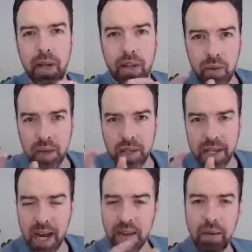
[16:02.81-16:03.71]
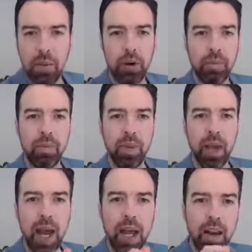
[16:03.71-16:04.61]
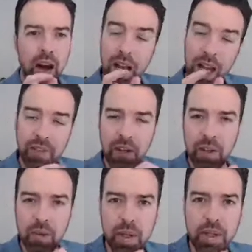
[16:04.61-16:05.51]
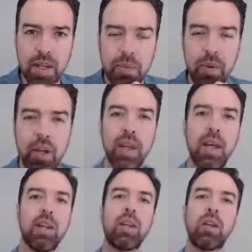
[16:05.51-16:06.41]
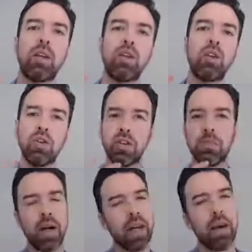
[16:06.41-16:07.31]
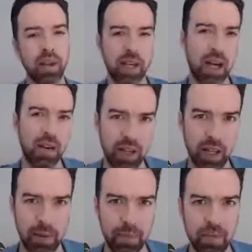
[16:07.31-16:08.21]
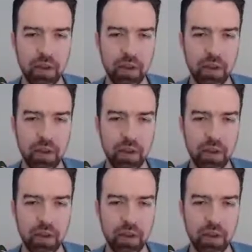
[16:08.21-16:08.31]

It's always down the bottom, and I love it when somebody then uses my name in the cover letter.